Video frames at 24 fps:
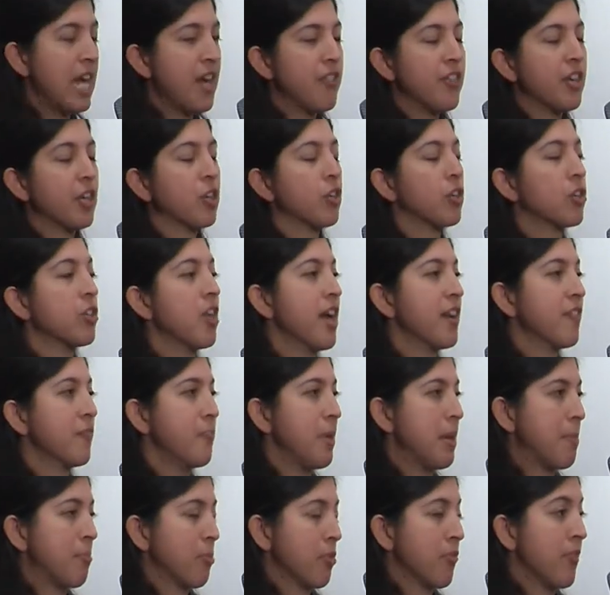There are a lot of
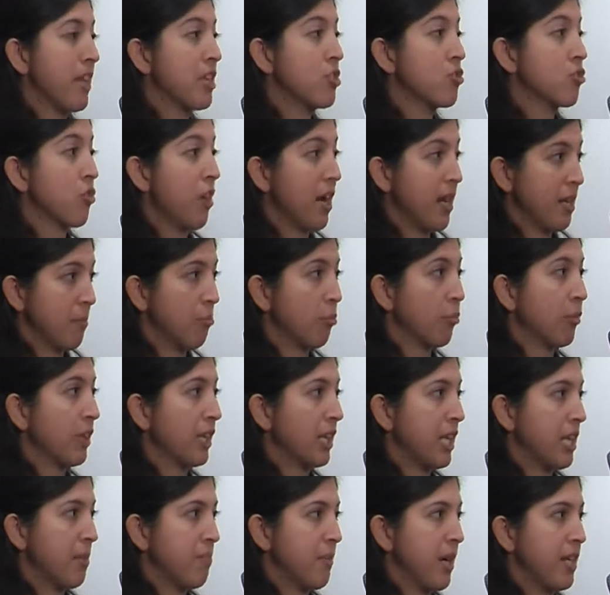people, they try and
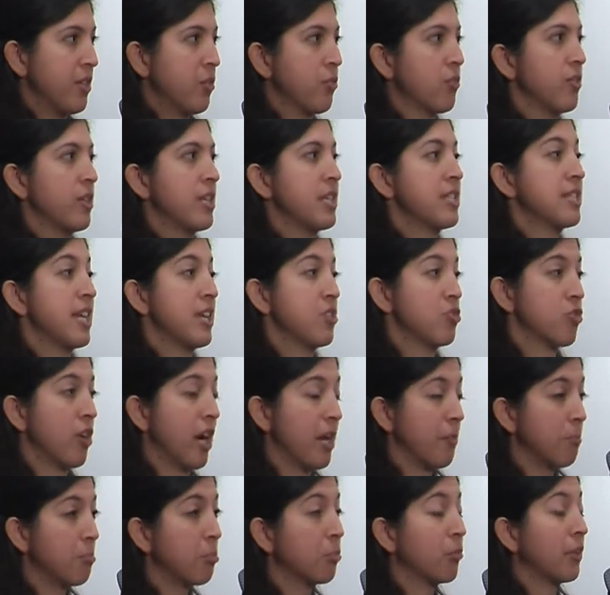bring in minorities, they try
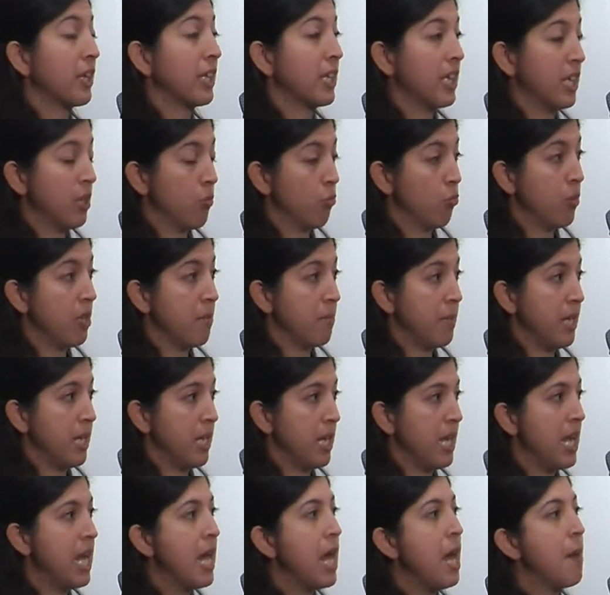and bring in
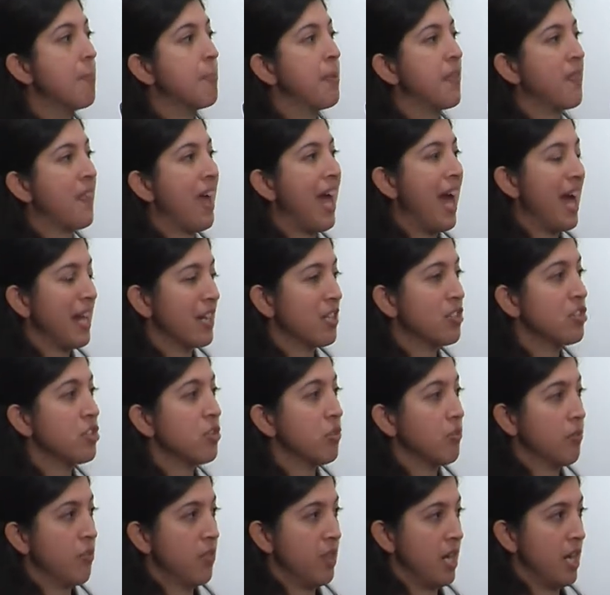women, but the
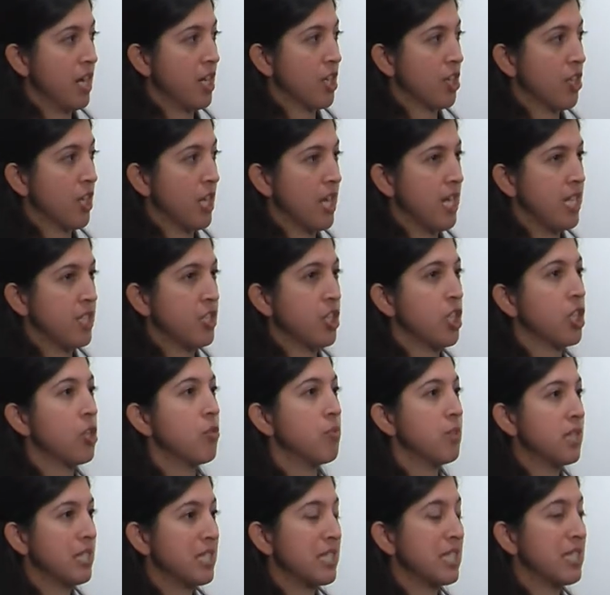attitude there is
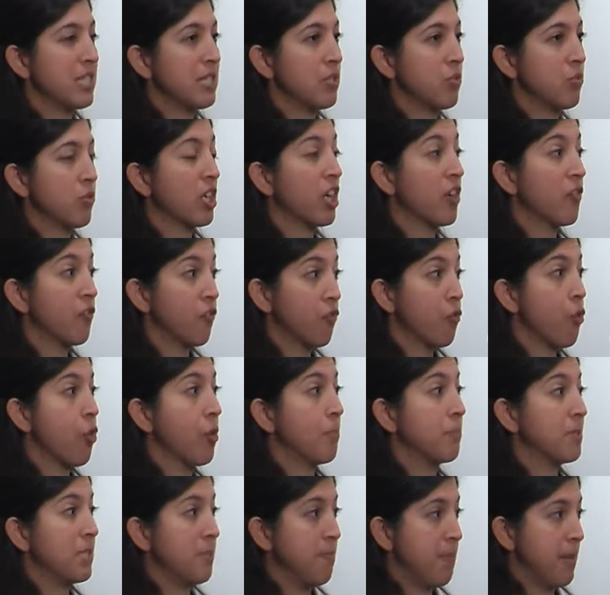you need to
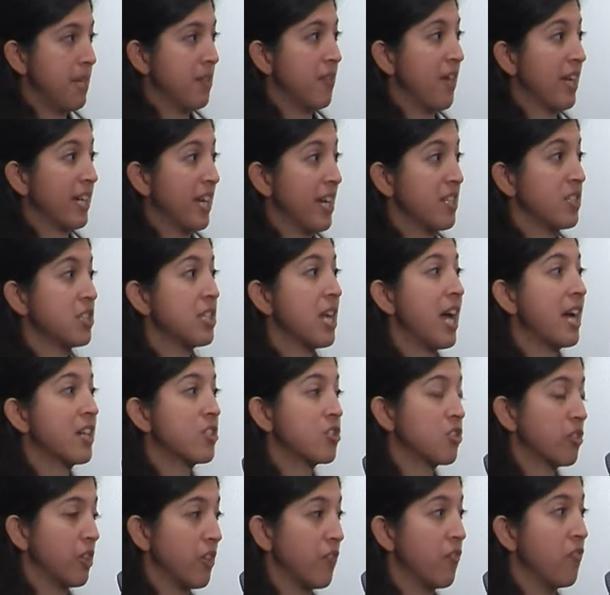conform to be like us to
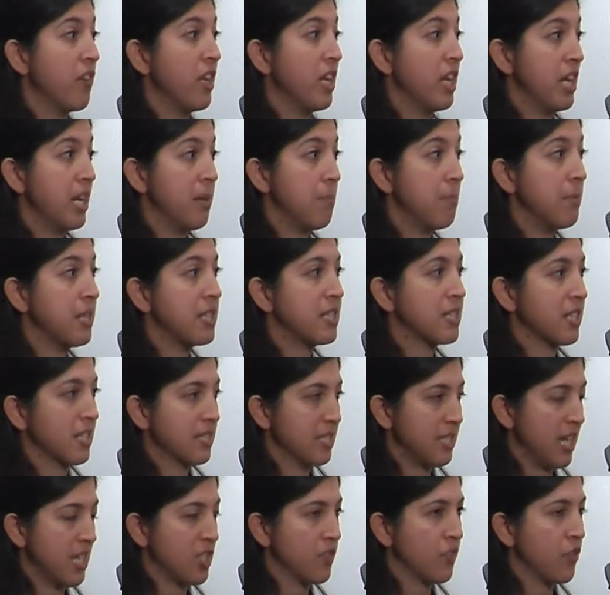actually fit in and be
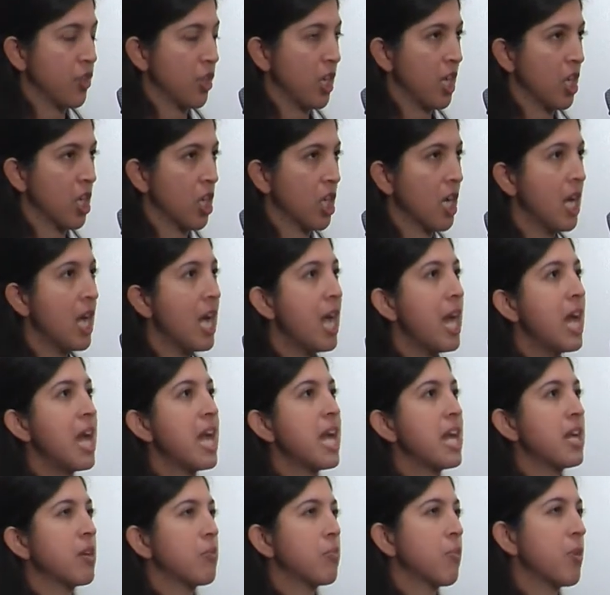successful here.
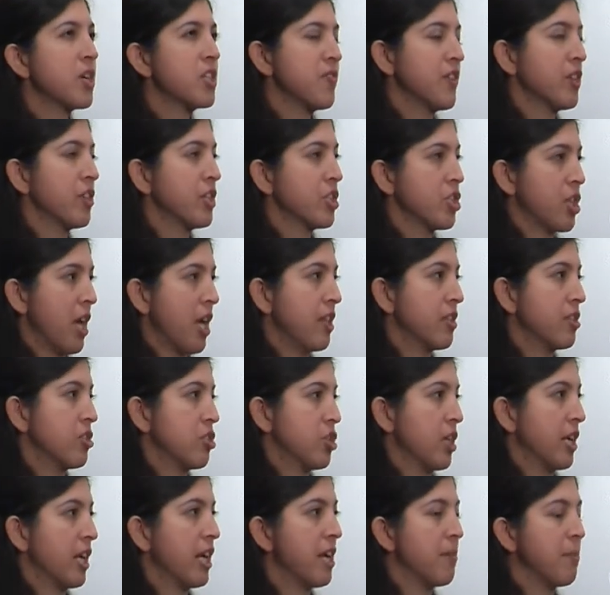It was very
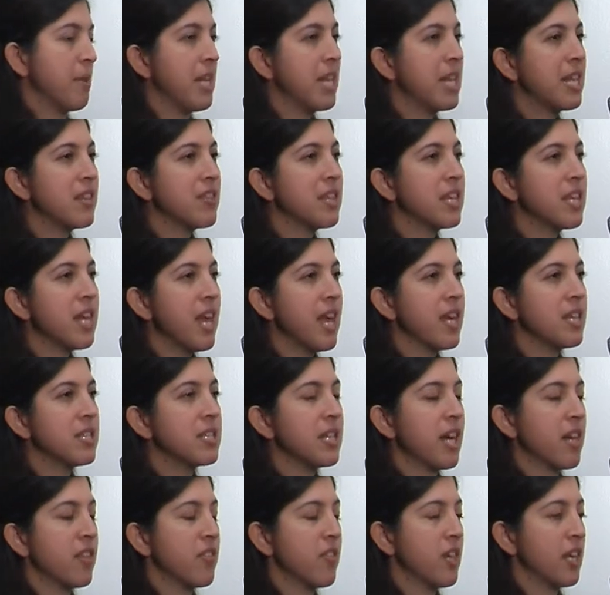challenging. I mean, in the
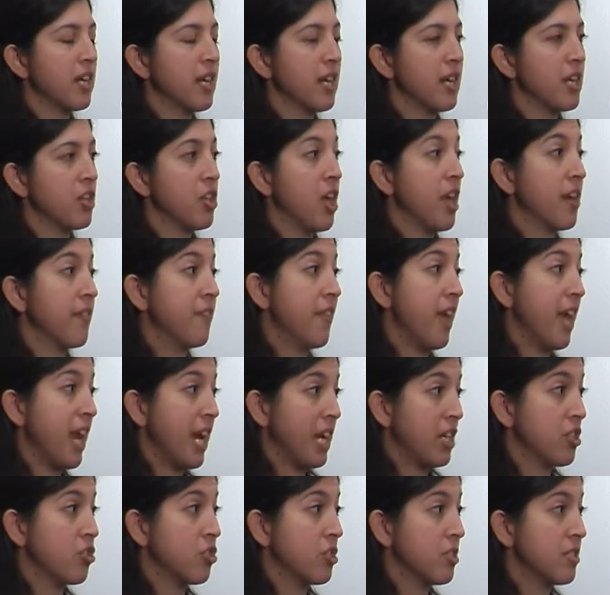end, I think a lot of the
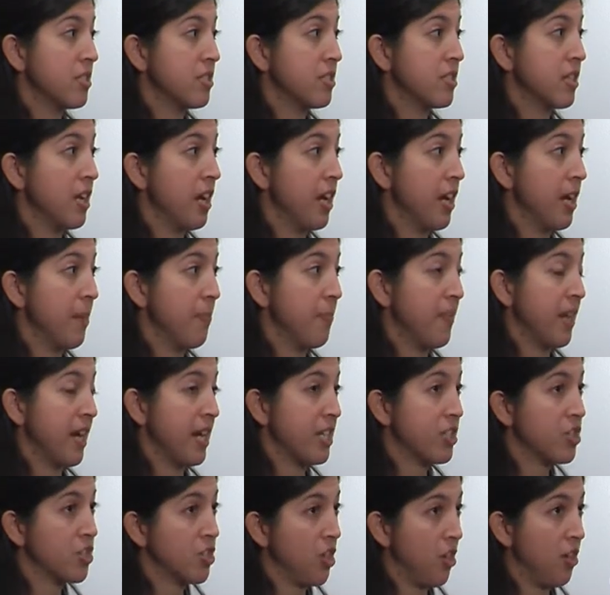Asians that
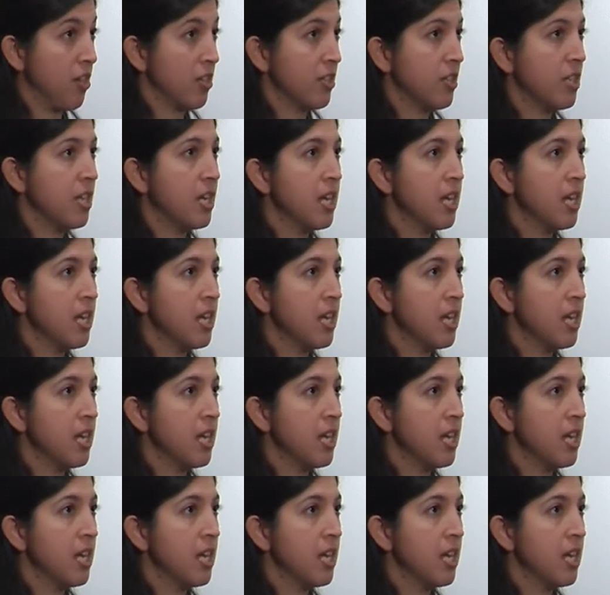I saw,